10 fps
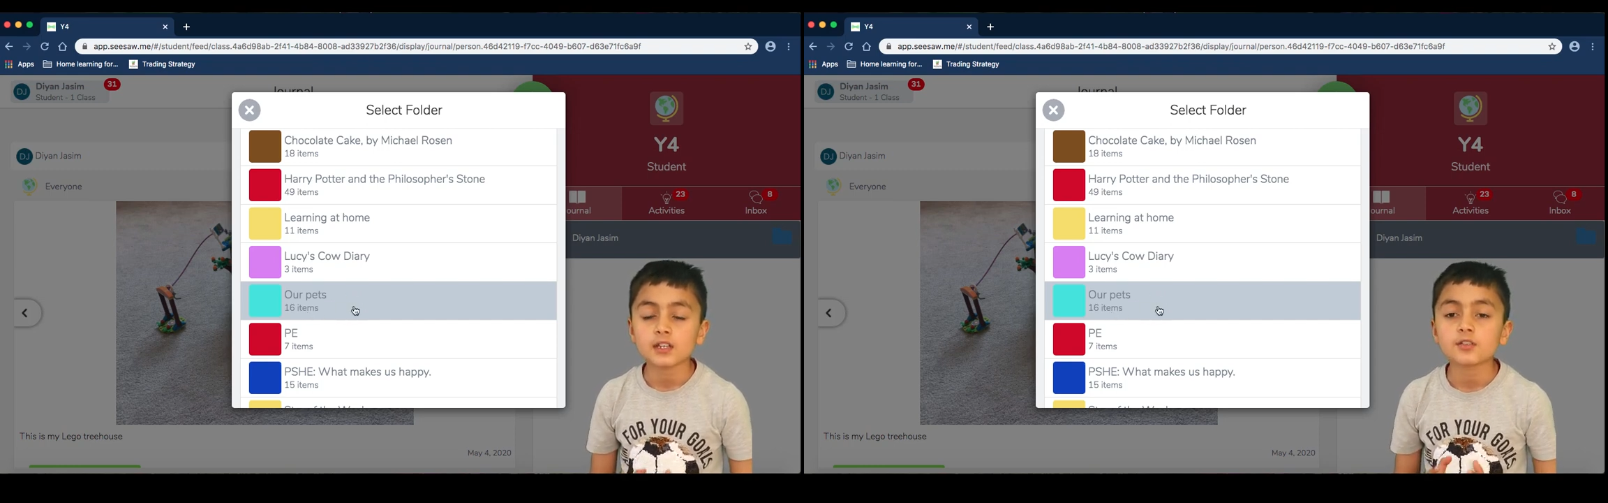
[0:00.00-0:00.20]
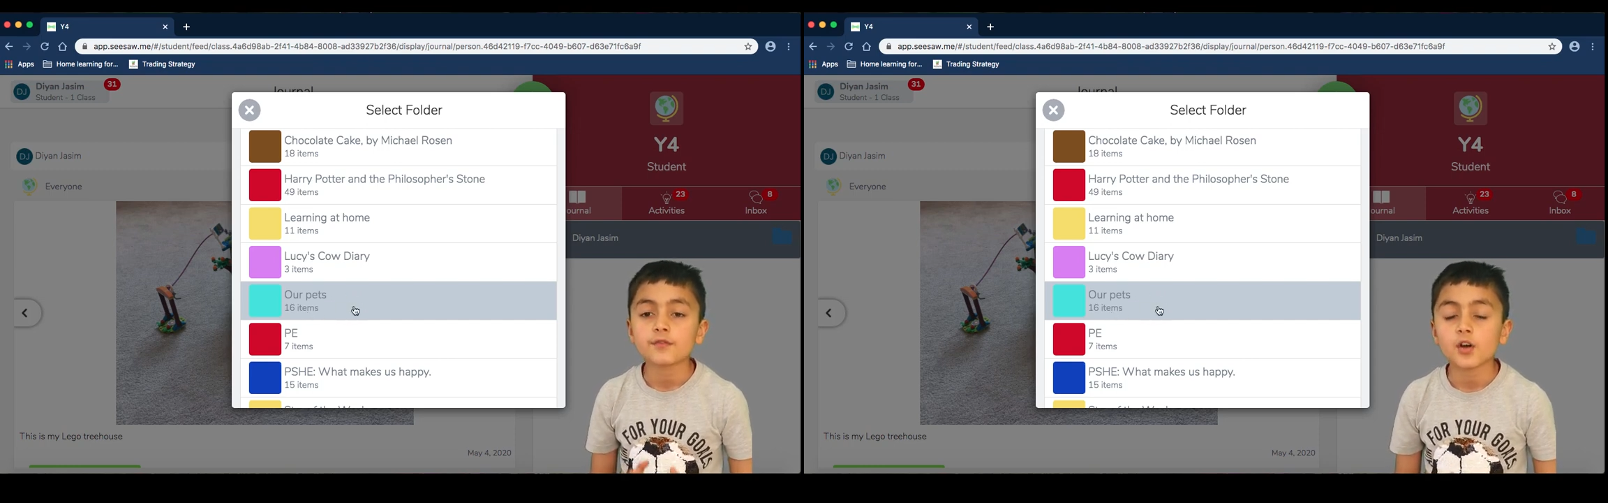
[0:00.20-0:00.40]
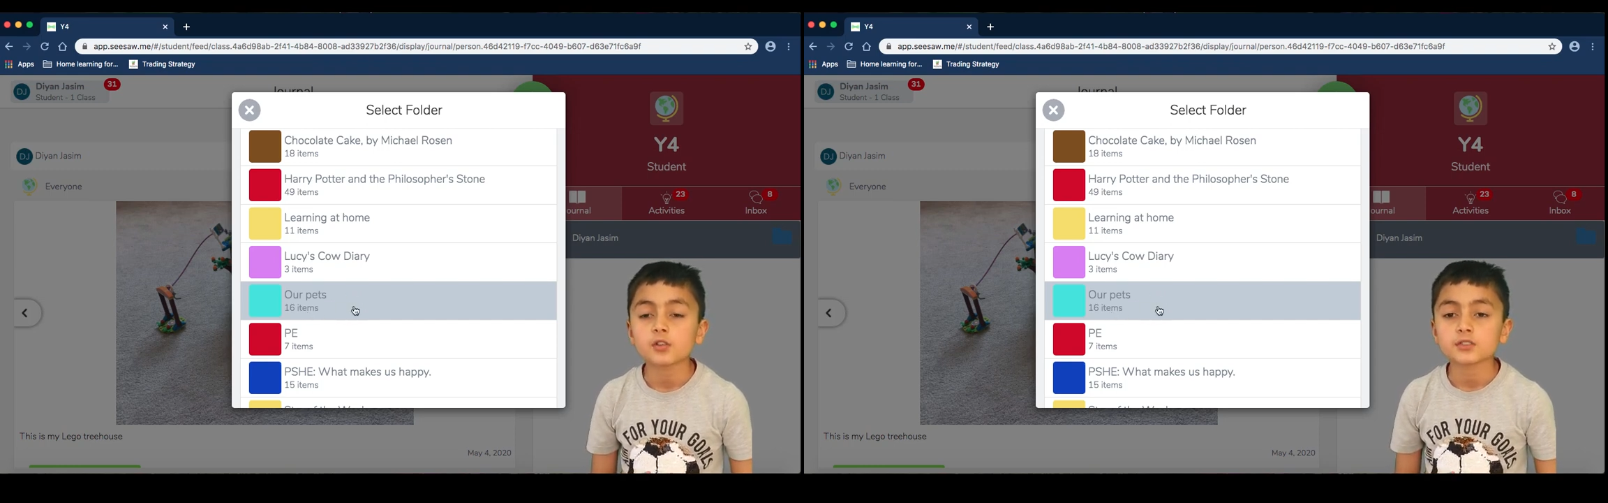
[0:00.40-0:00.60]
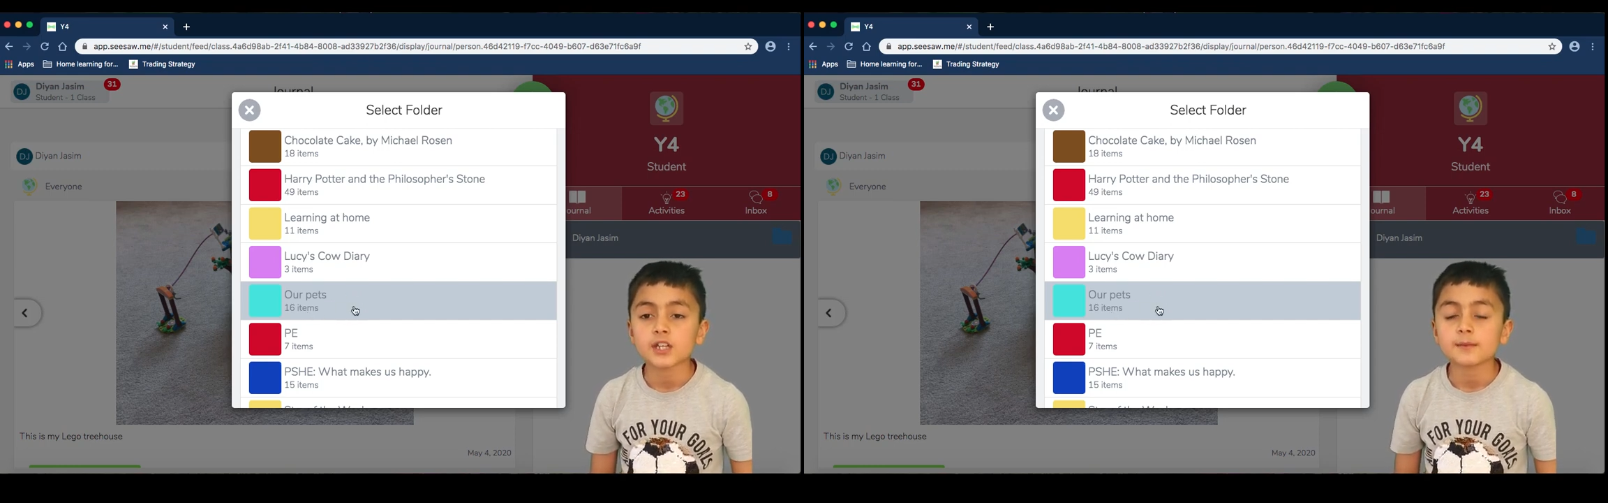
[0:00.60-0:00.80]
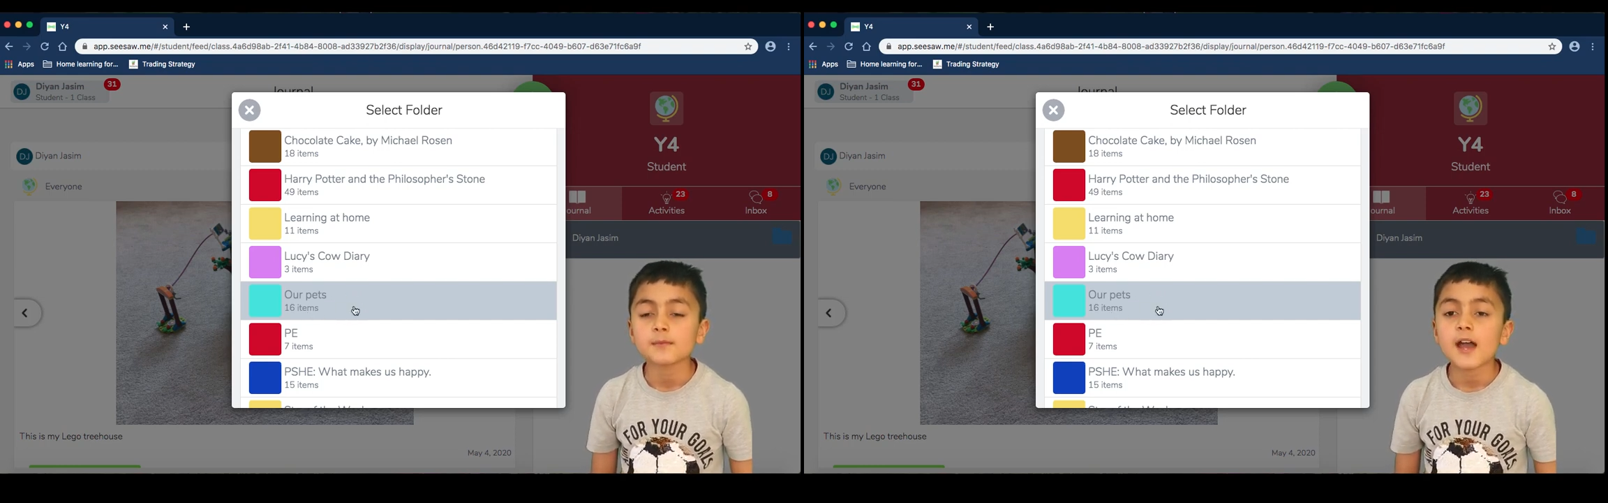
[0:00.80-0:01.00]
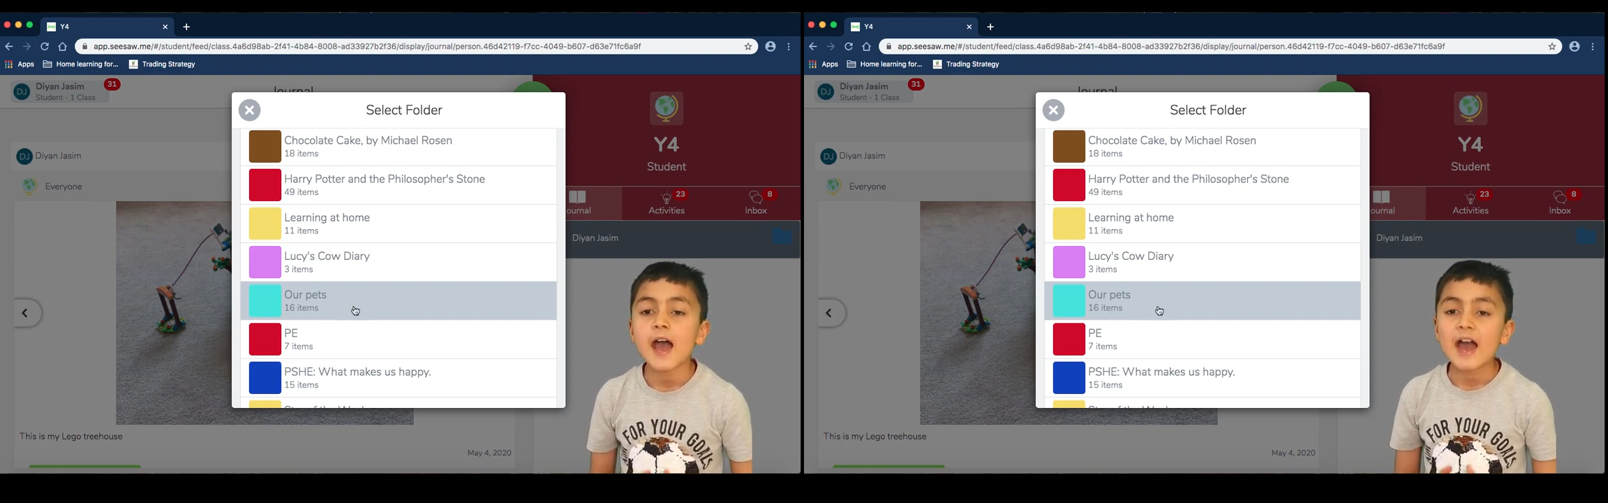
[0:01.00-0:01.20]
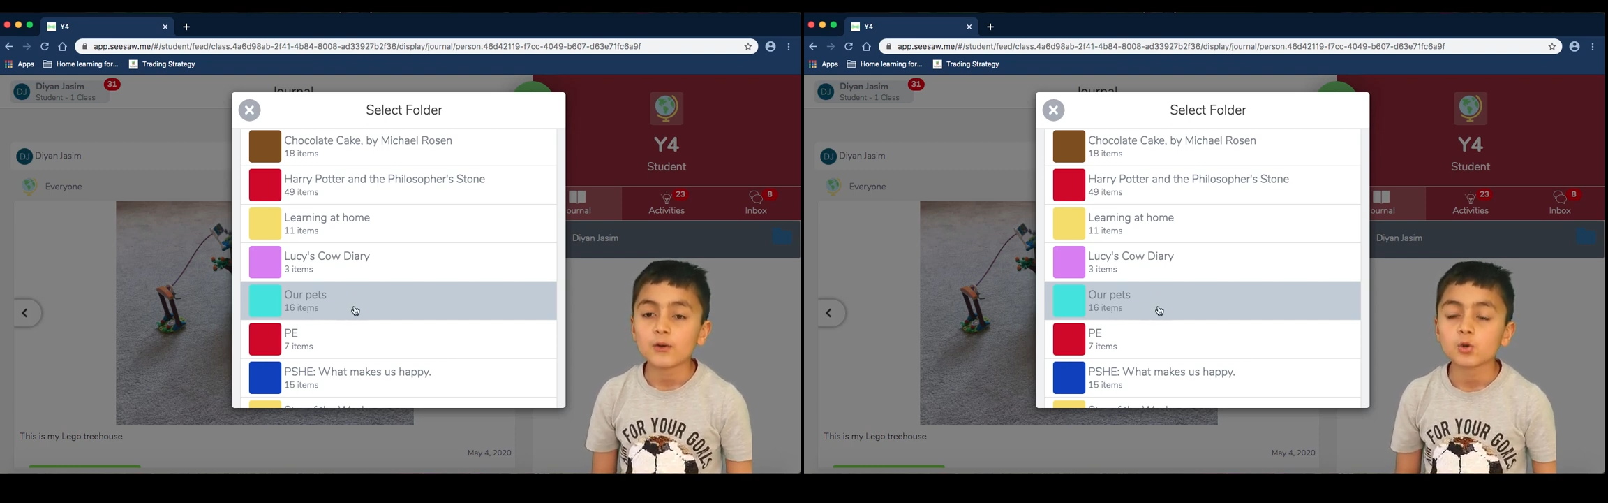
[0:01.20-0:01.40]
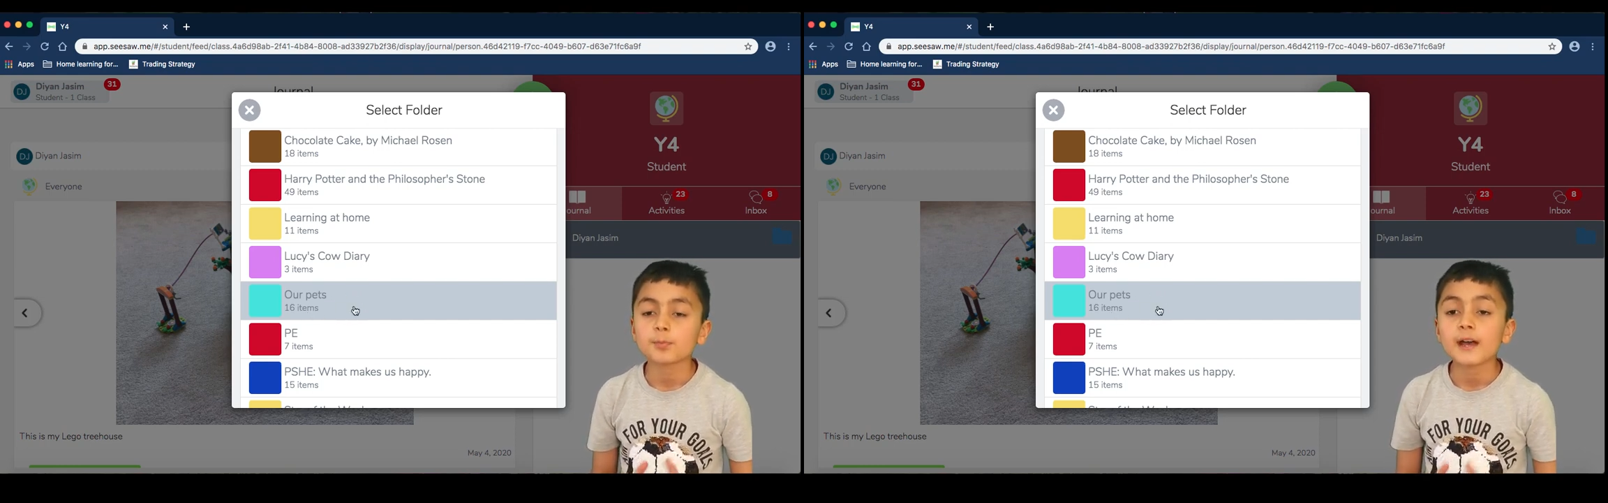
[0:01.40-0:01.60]
in the folder name
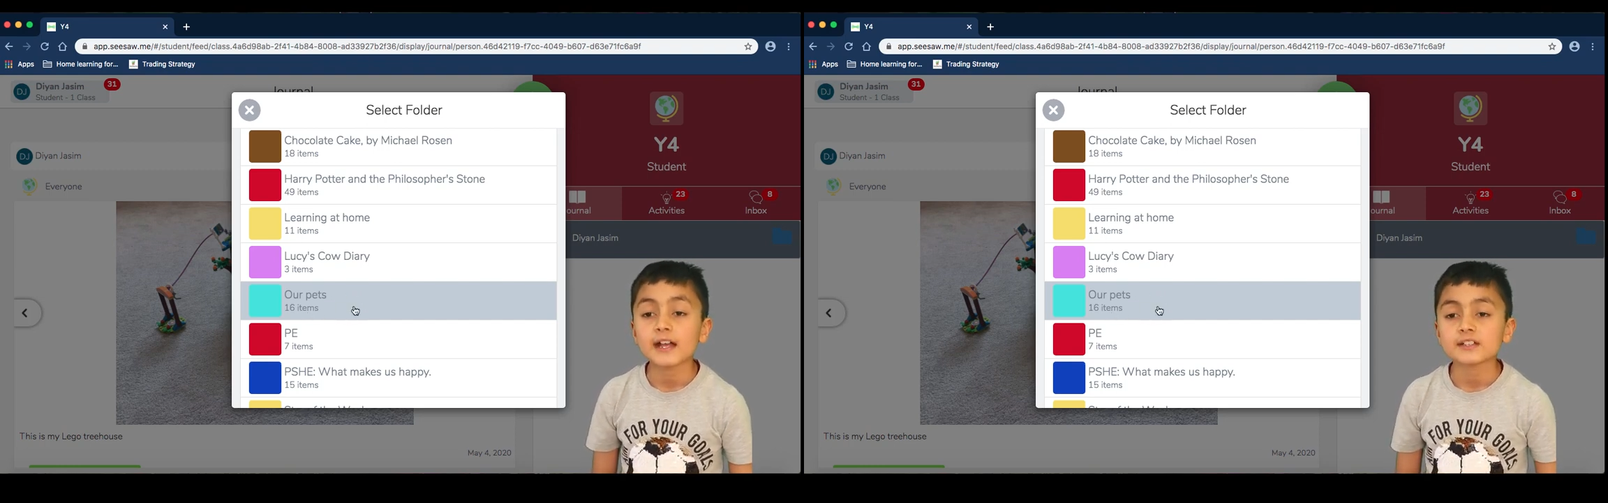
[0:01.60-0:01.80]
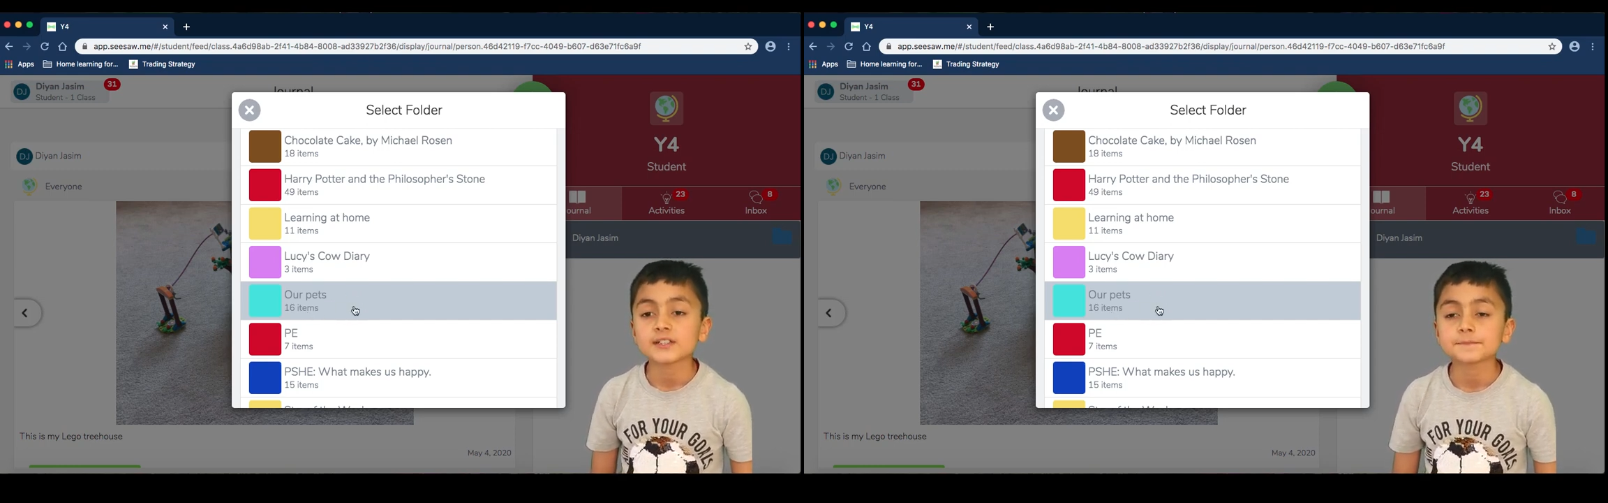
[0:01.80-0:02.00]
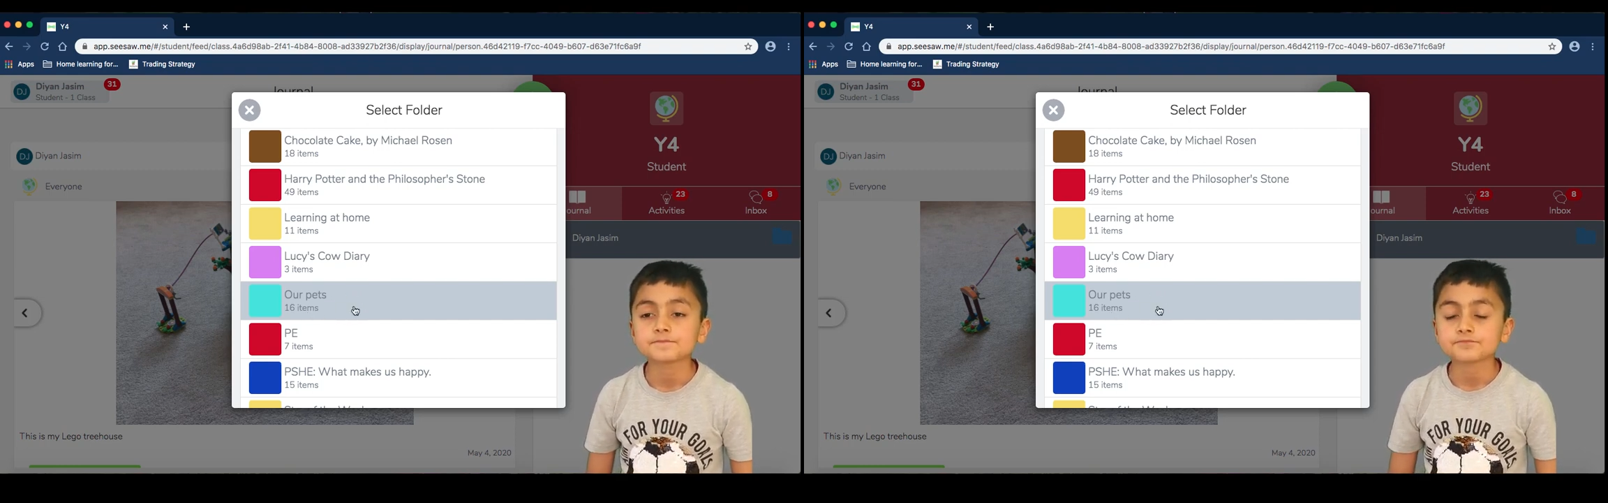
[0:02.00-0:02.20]
Our Pets.